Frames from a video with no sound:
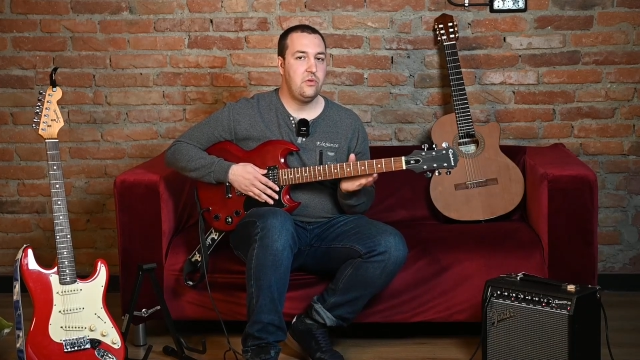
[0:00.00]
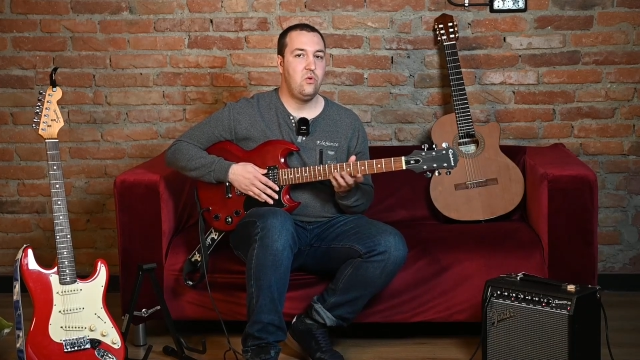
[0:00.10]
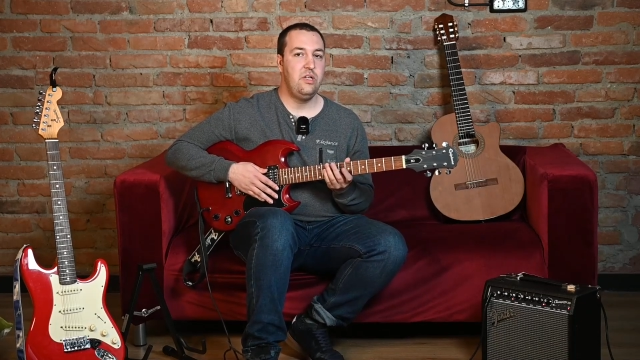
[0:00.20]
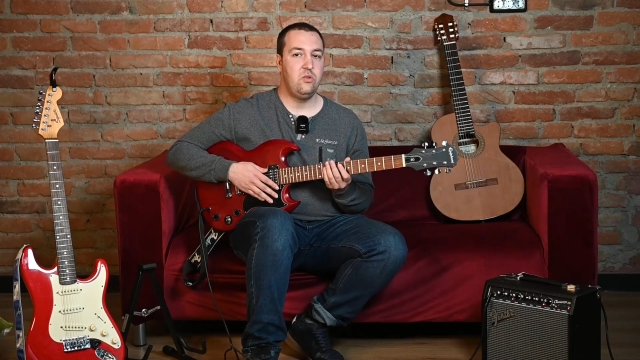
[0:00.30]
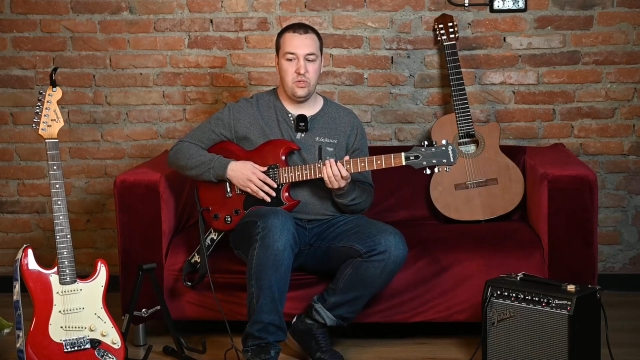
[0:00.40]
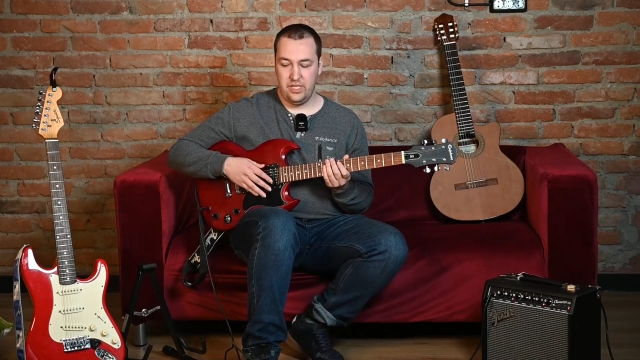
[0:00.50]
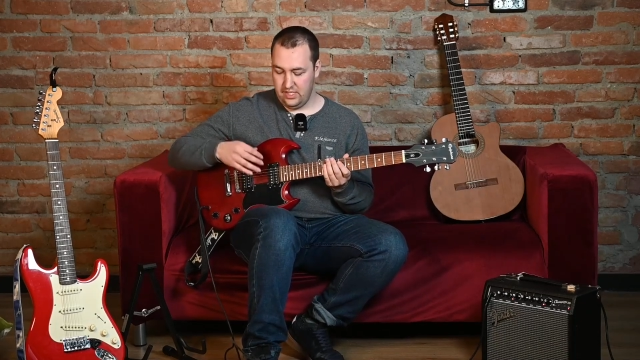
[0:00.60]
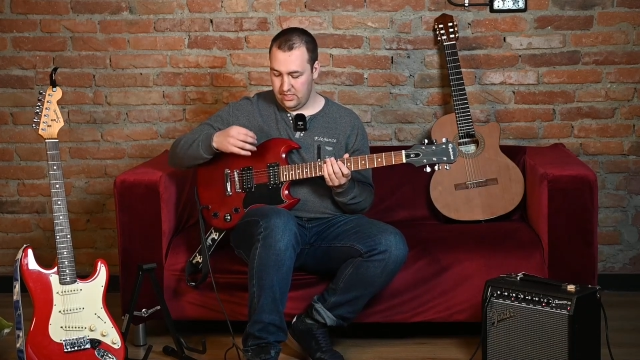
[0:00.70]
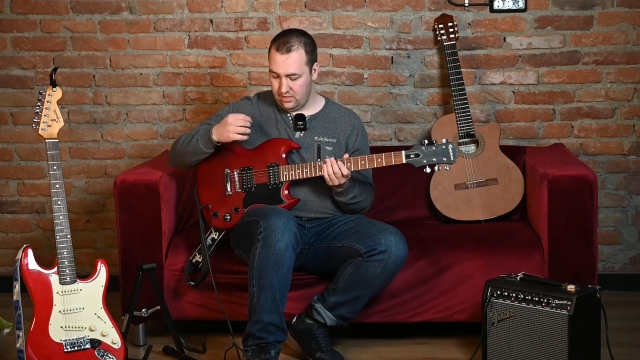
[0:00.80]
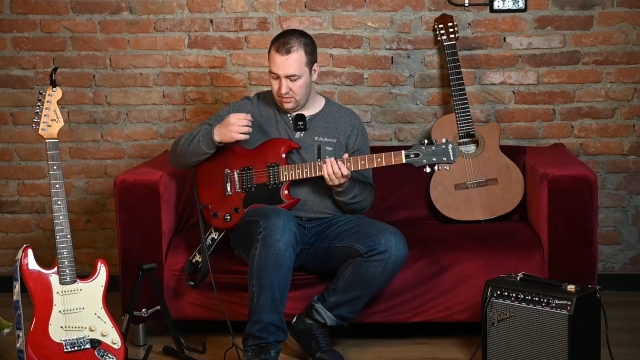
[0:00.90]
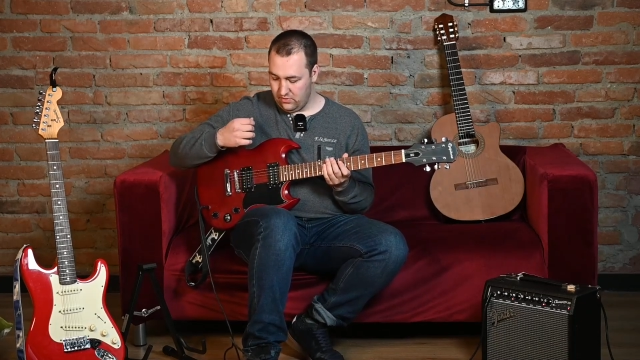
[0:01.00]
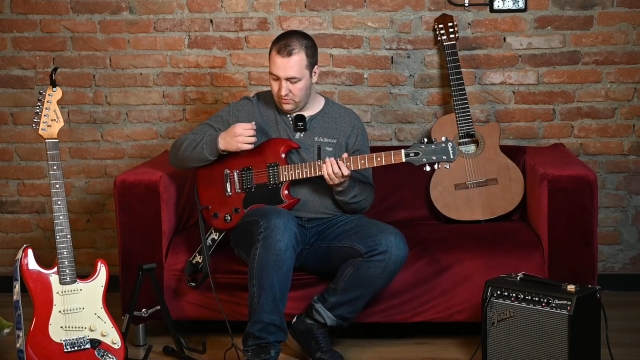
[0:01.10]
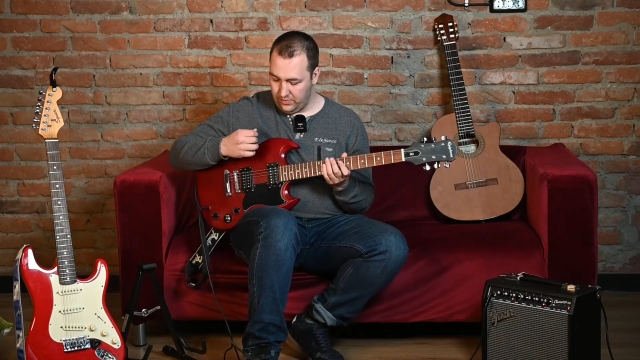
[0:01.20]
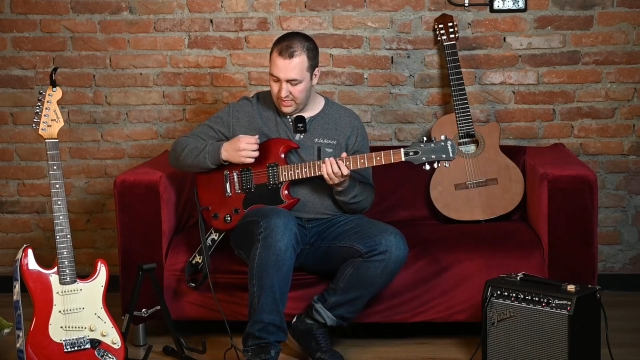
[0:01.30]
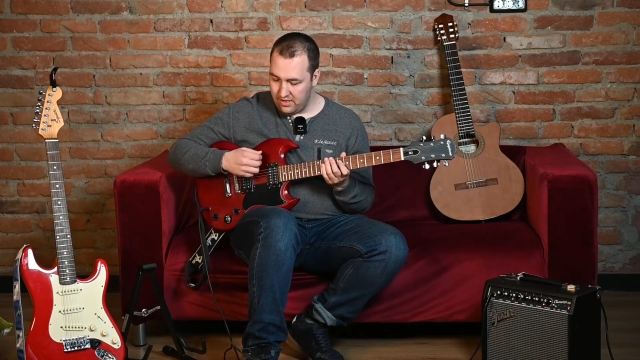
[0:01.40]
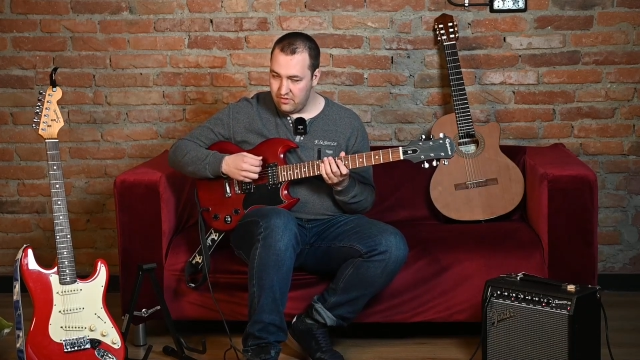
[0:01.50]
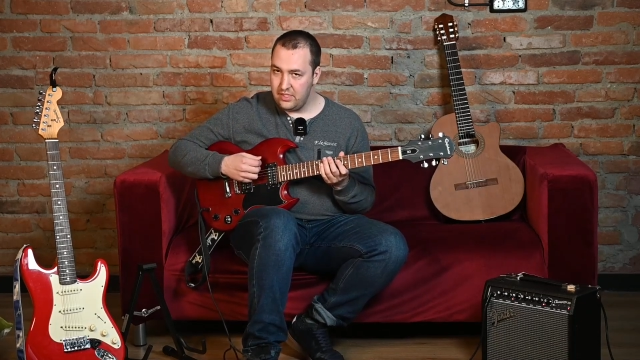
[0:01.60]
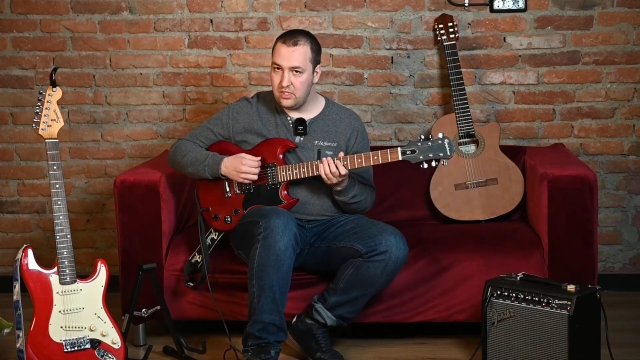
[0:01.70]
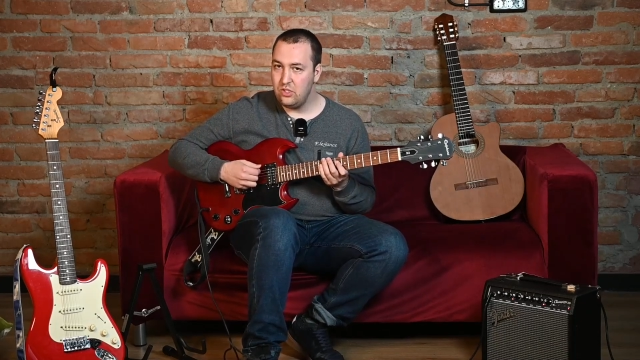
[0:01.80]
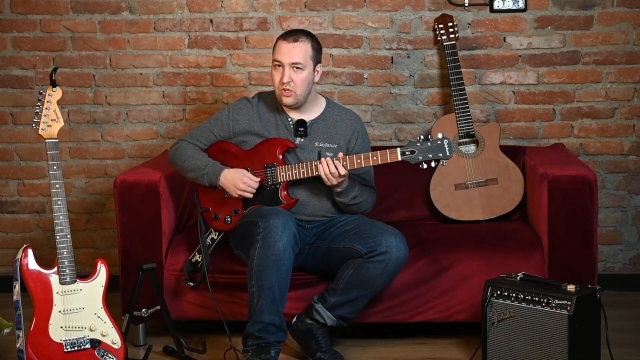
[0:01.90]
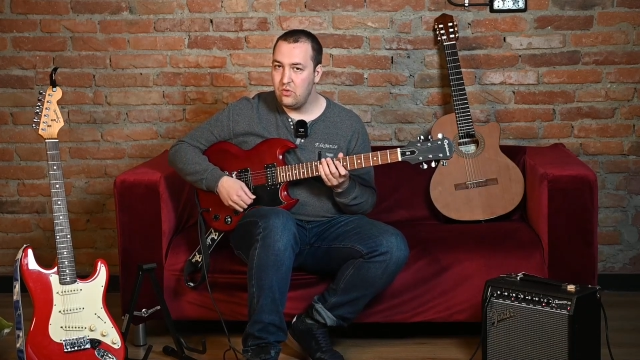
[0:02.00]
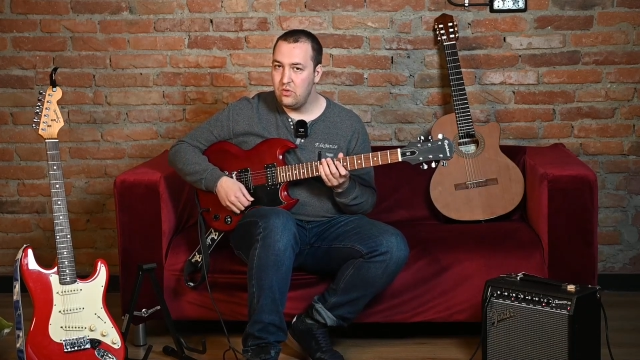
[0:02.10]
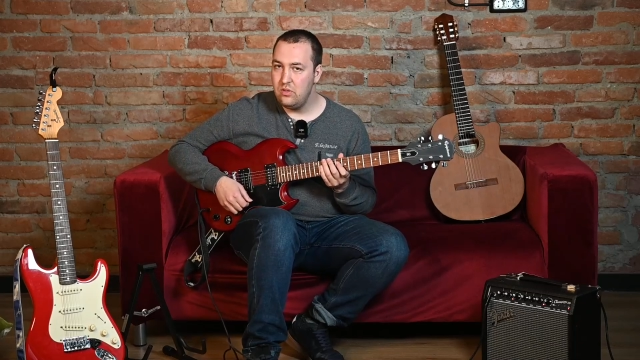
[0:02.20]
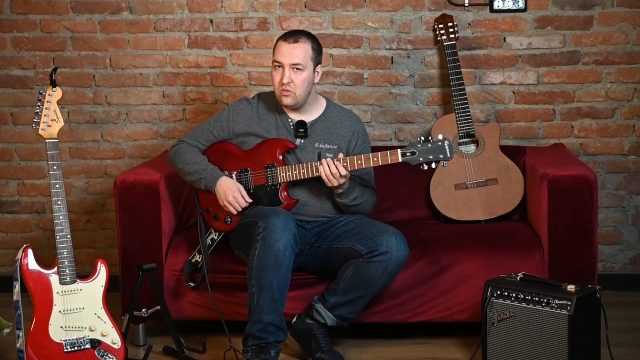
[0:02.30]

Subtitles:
1 and 2 and 3 and so forth.